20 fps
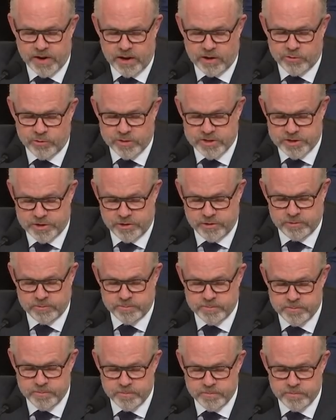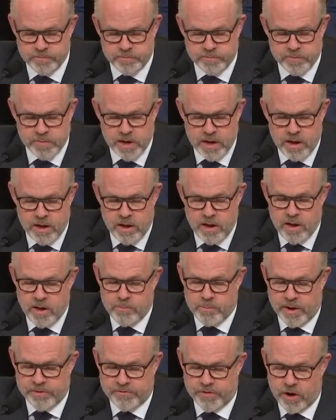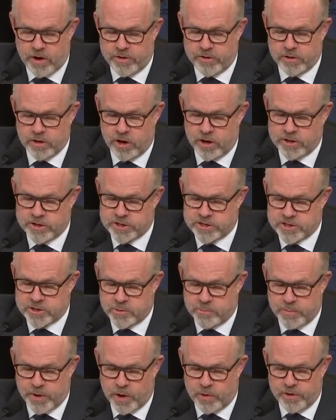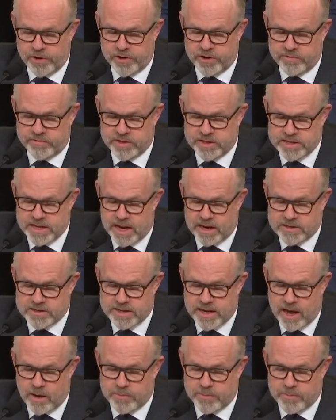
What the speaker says: filed return. By far the largest component of the tax